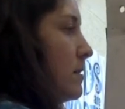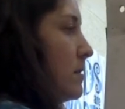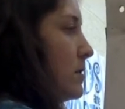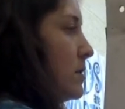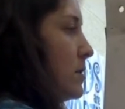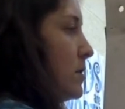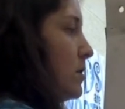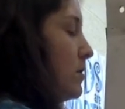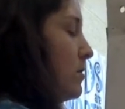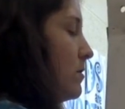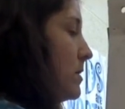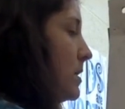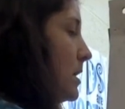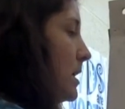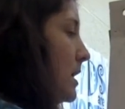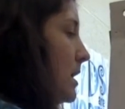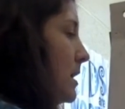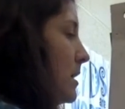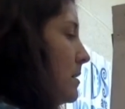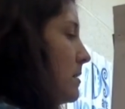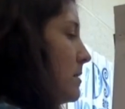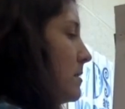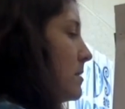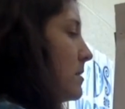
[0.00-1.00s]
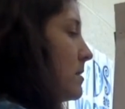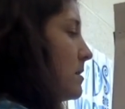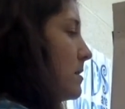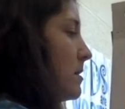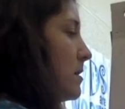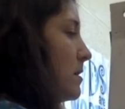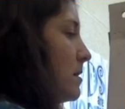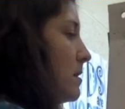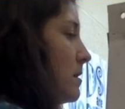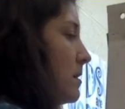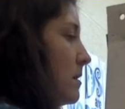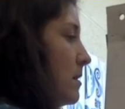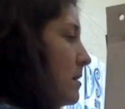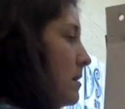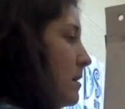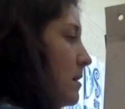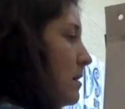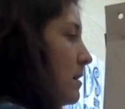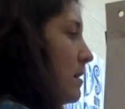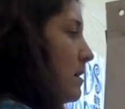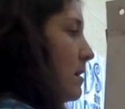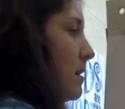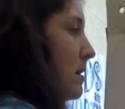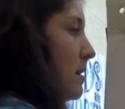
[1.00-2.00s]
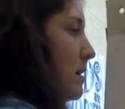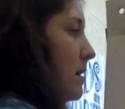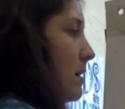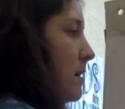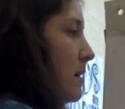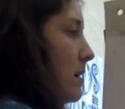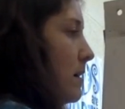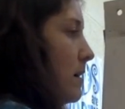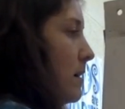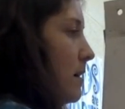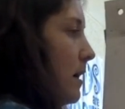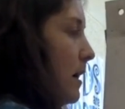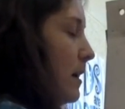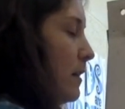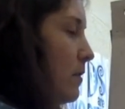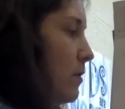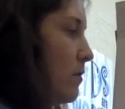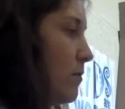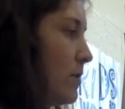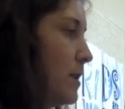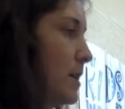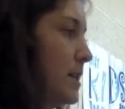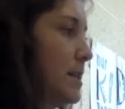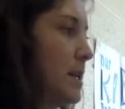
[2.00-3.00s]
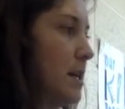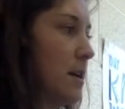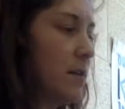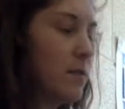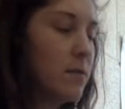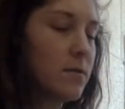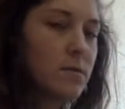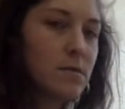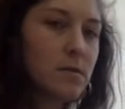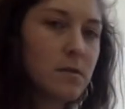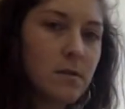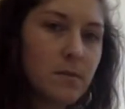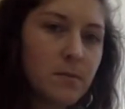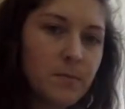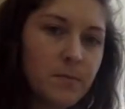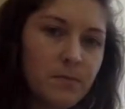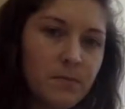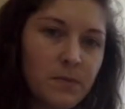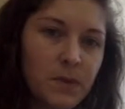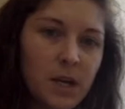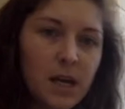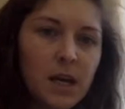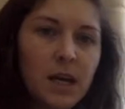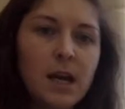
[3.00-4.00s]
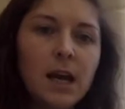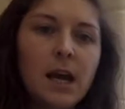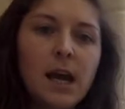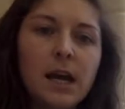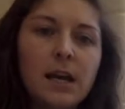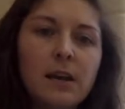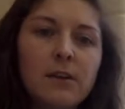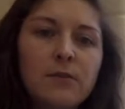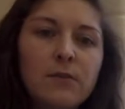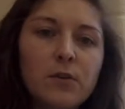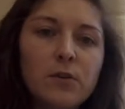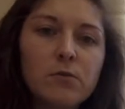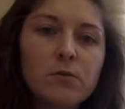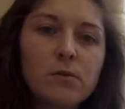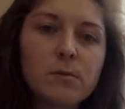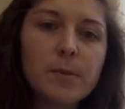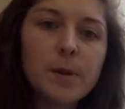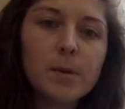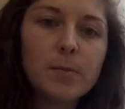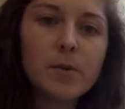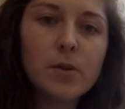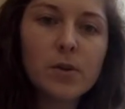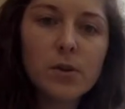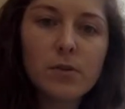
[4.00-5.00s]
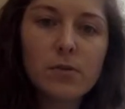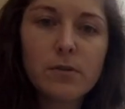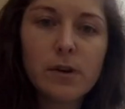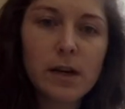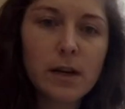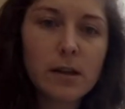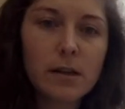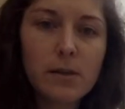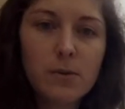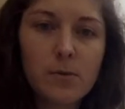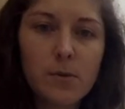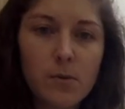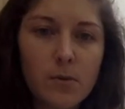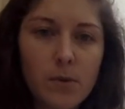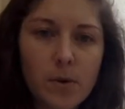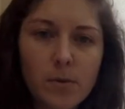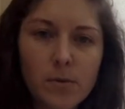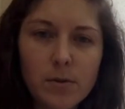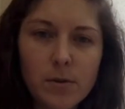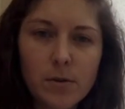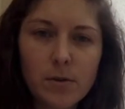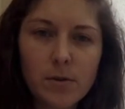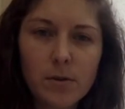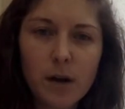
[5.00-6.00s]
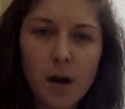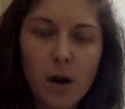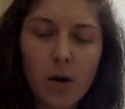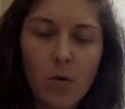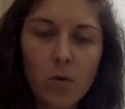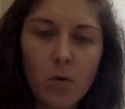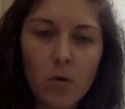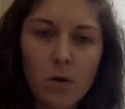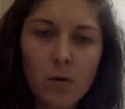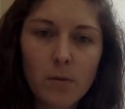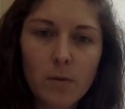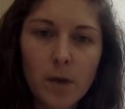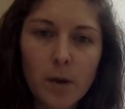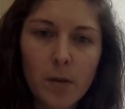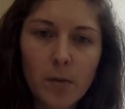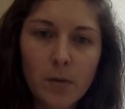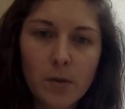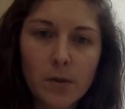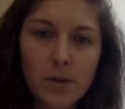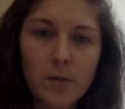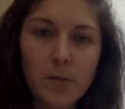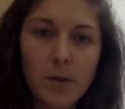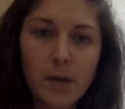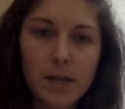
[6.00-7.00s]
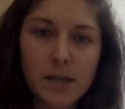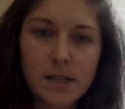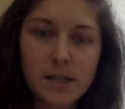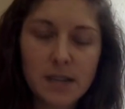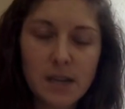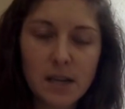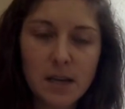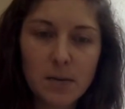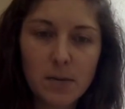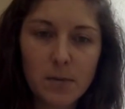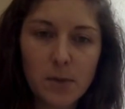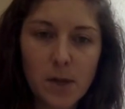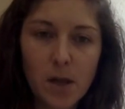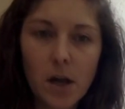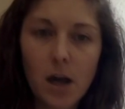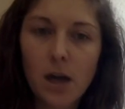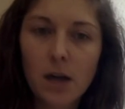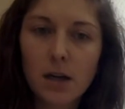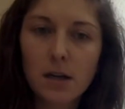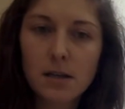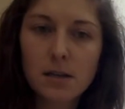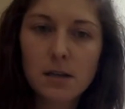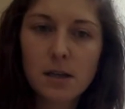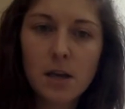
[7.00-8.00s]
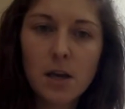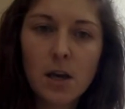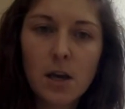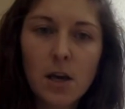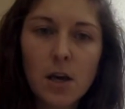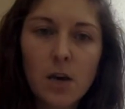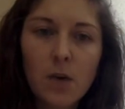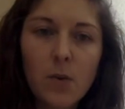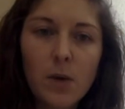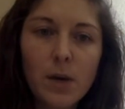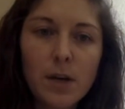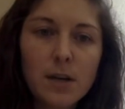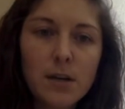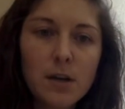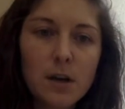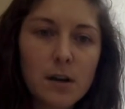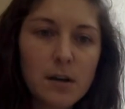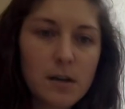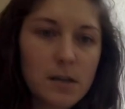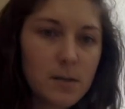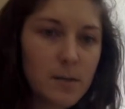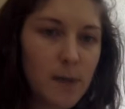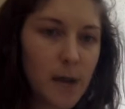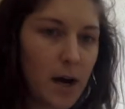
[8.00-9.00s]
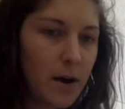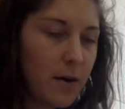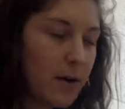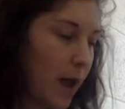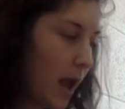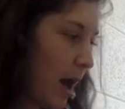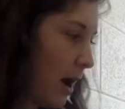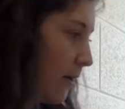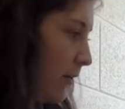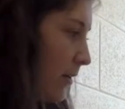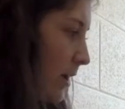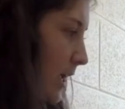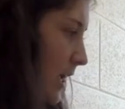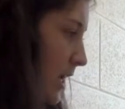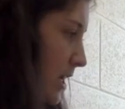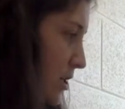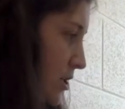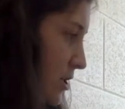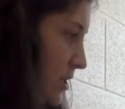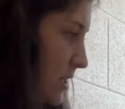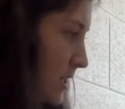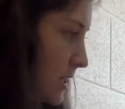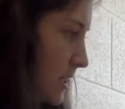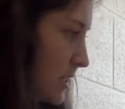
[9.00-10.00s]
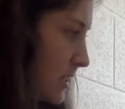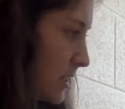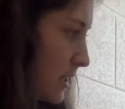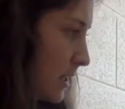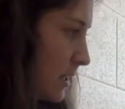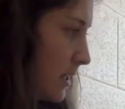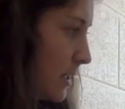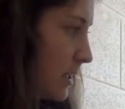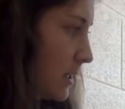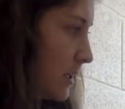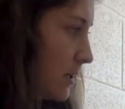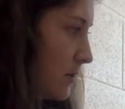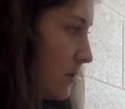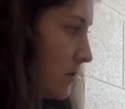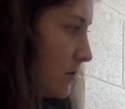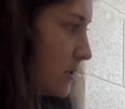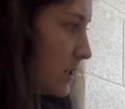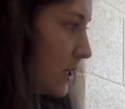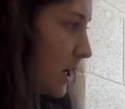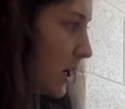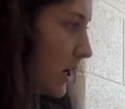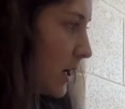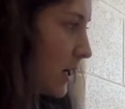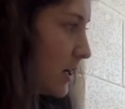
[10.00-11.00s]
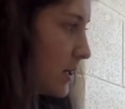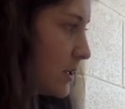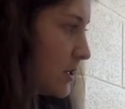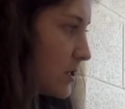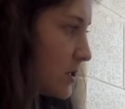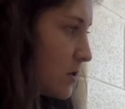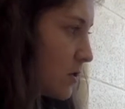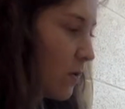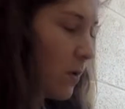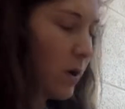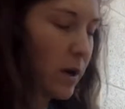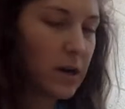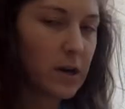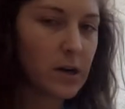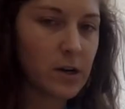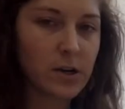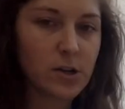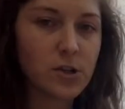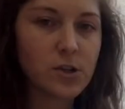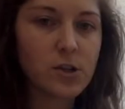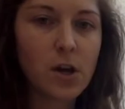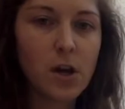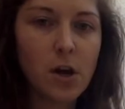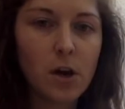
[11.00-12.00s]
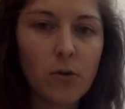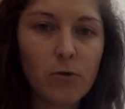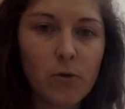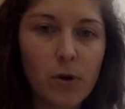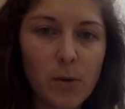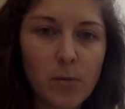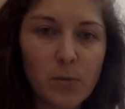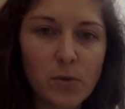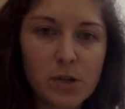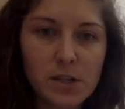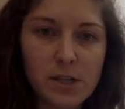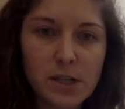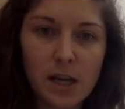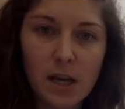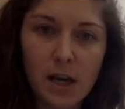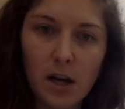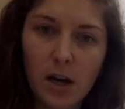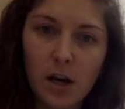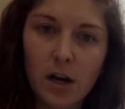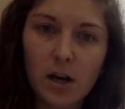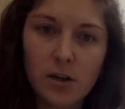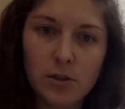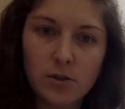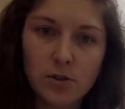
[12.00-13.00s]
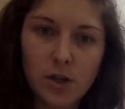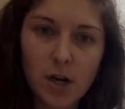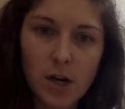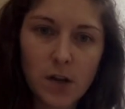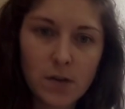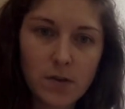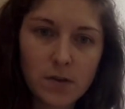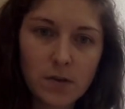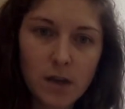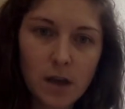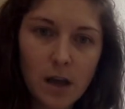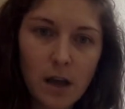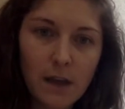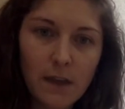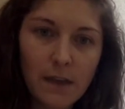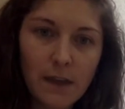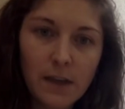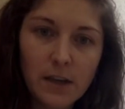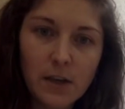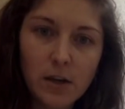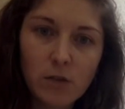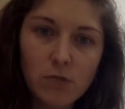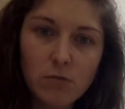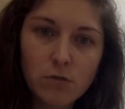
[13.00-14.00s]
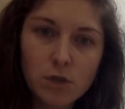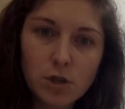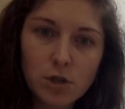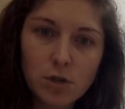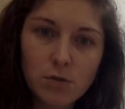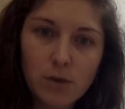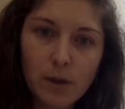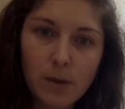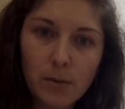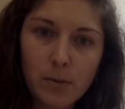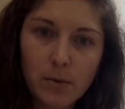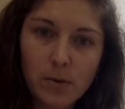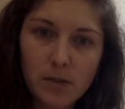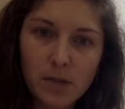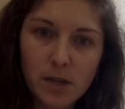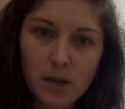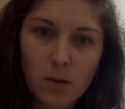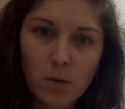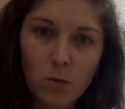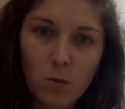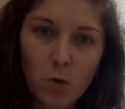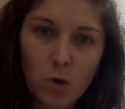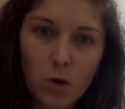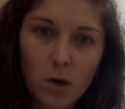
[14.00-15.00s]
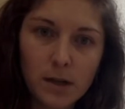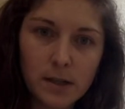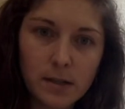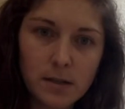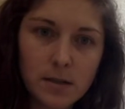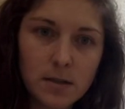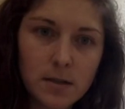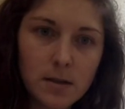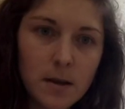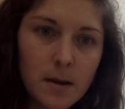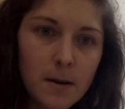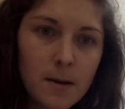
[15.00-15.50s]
2/10, and 3/10. And if you'll remember correctly, when we were doing our warm-up with the base 10 blocks, we talked about how each of these little tiny squares represent hundredths. They don't just represent ones.